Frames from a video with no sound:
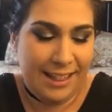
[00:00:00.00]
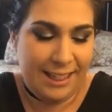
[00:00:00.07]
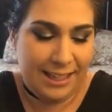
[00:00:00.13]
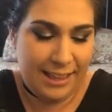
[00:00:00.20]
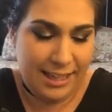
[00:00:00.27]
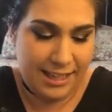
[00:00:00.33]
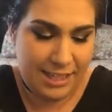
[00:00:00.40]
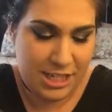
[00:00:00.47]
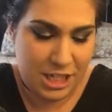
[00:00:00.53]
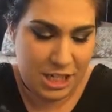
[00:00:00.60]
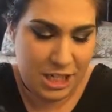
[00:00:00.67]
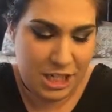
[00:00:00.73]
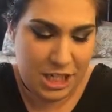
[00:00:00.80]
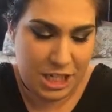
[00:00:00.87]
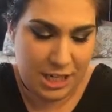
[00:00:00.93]

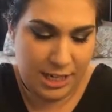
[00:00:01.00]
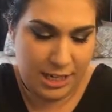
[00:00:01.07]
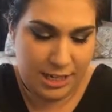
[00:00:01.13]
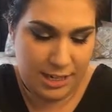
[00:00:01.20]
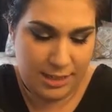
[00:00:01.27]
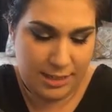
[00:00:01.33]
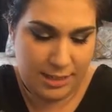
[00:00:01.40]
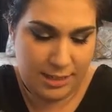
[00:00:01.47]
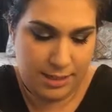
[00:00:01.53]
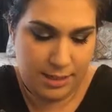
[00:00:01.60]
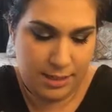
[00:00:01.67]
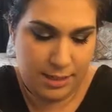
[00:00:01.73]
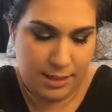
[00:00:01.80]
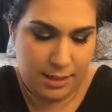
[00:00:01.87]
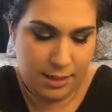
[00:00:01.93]
let's
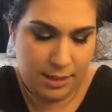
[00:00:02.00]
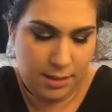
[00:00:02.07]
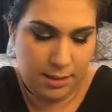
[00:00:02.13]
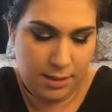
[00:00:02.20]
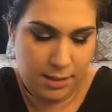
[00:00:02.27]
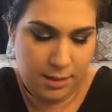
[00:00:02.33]
just